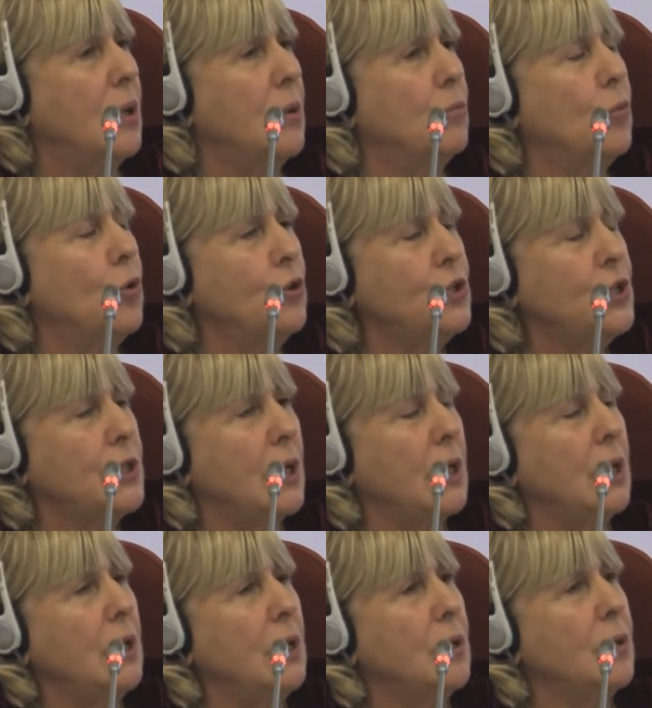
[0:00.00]

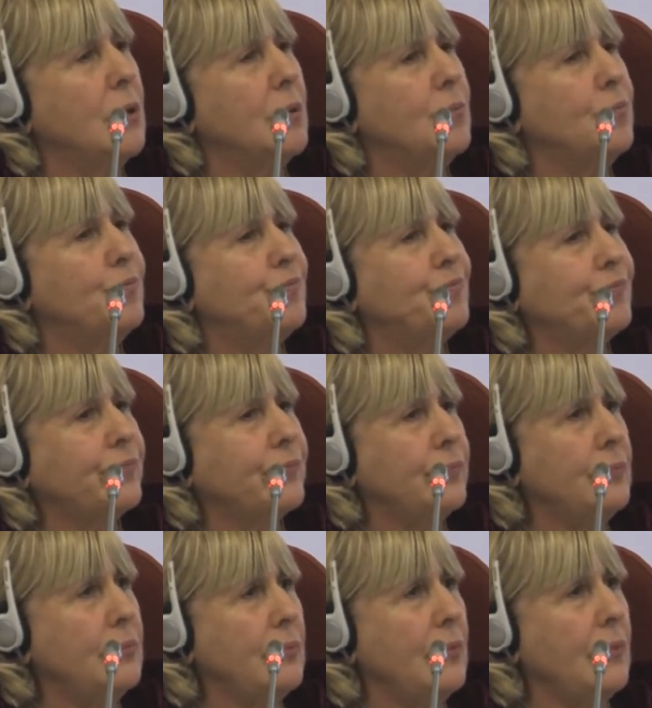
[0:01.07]
mostly um,
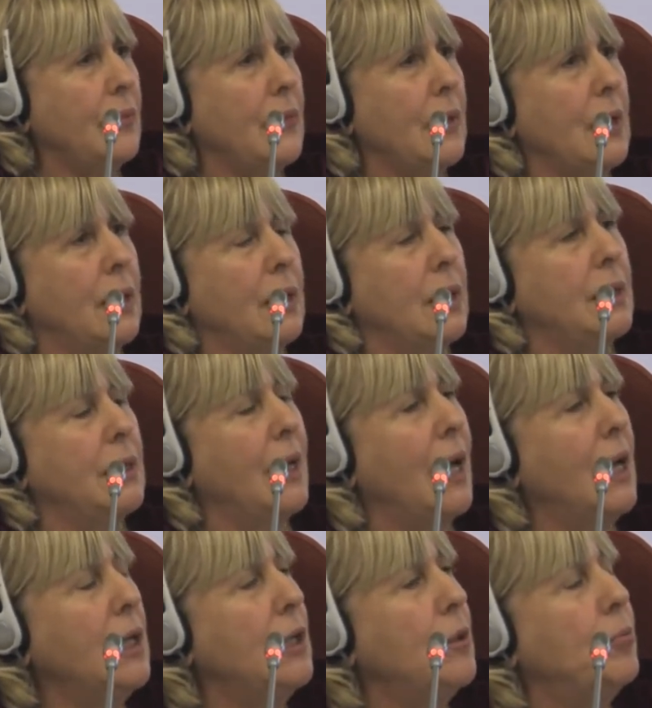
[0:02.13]

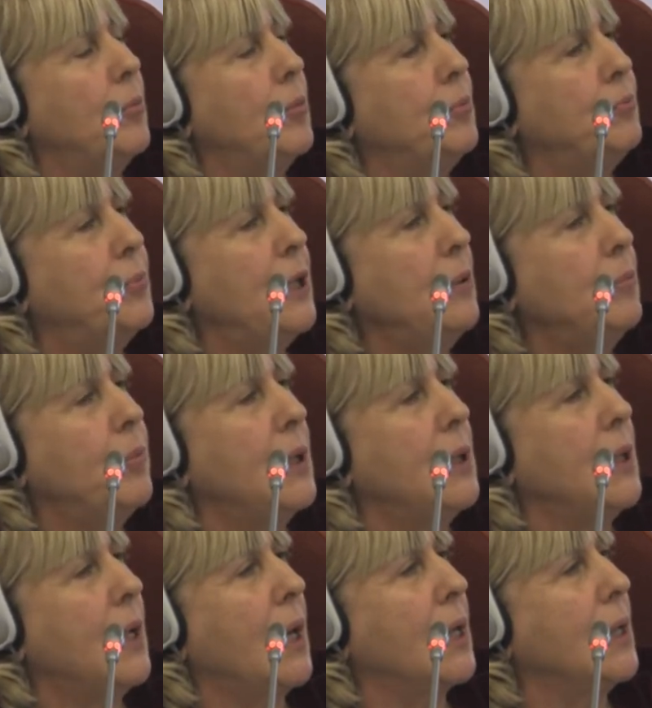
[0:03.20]
young
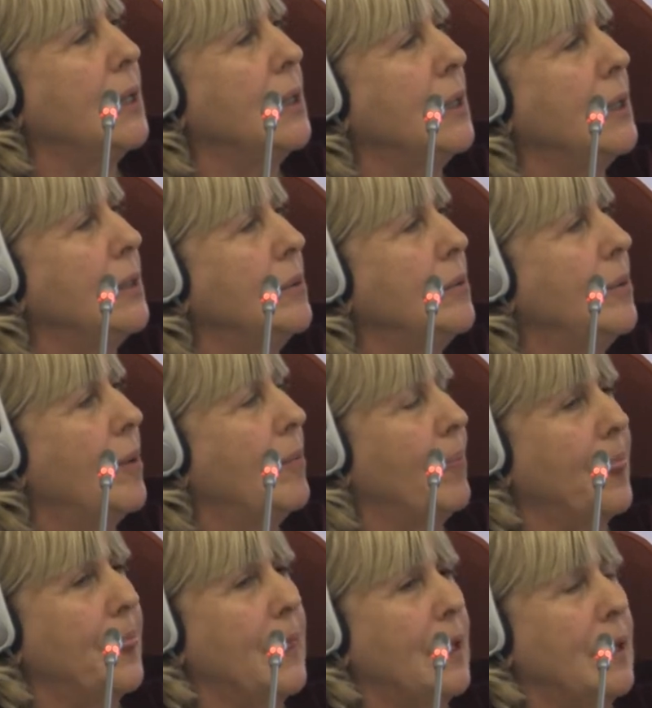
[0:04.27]
people are
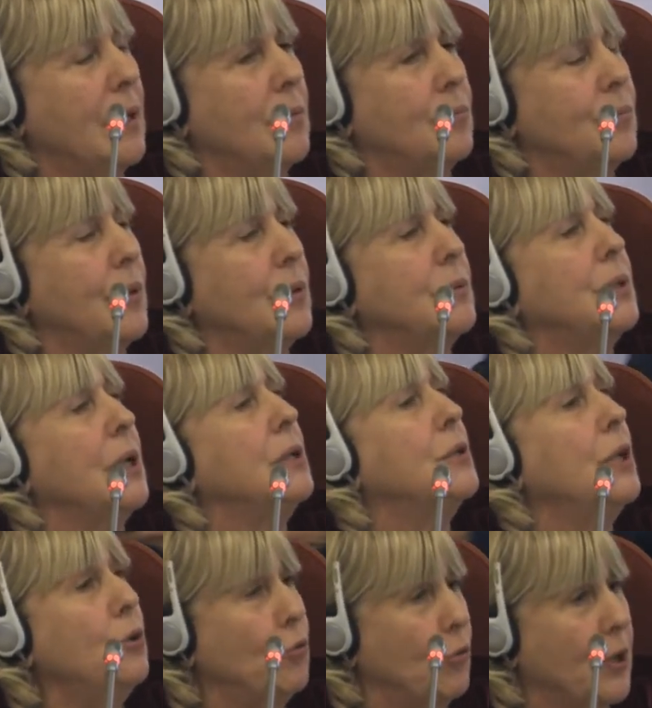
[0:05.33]
no, um,
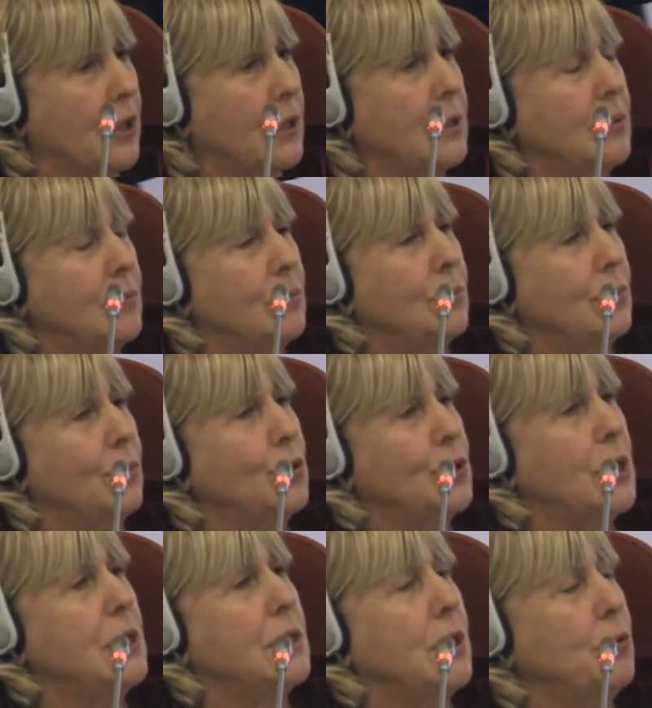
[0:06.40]
they work
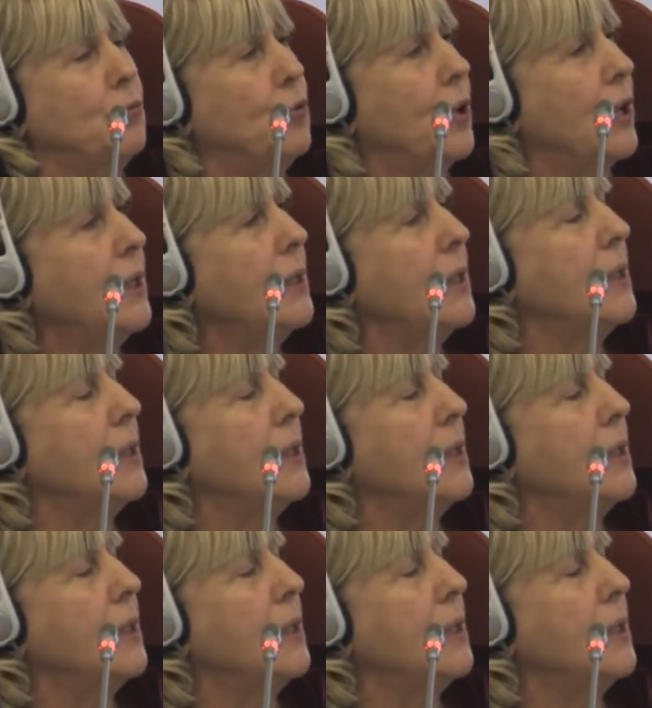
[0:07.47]
mostly they work